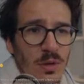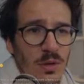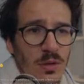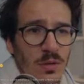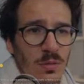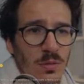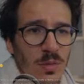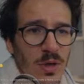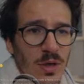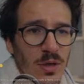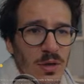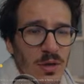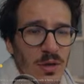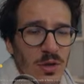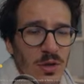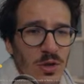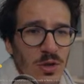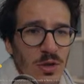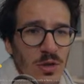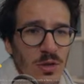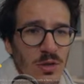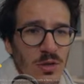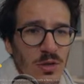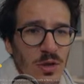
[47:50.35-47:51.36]
automatic
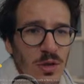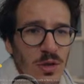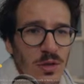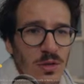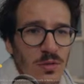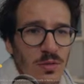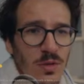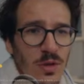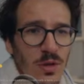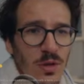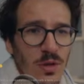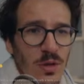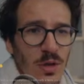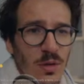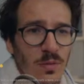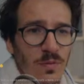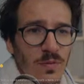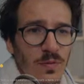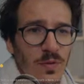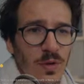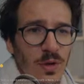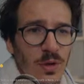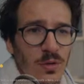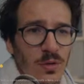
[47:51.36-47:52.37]
JSX runtime
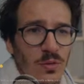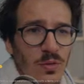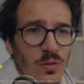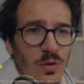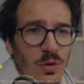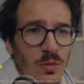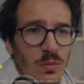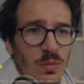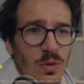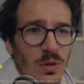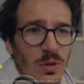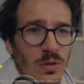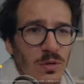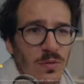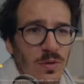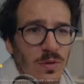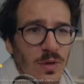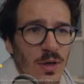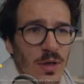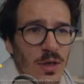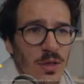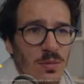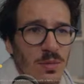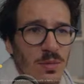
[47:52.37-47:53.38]
failed during build of
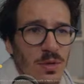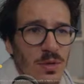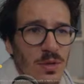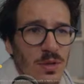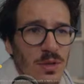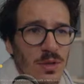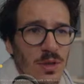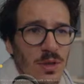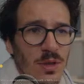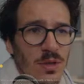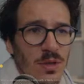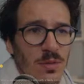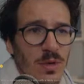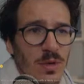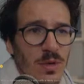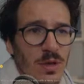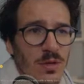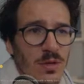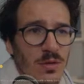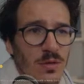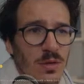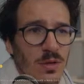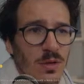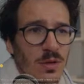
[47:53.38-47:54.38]
Gatsby, site
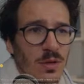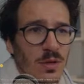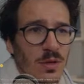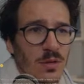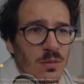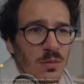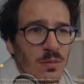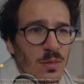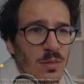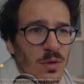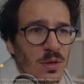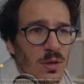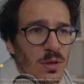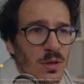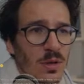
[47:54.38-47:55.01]
based on a team,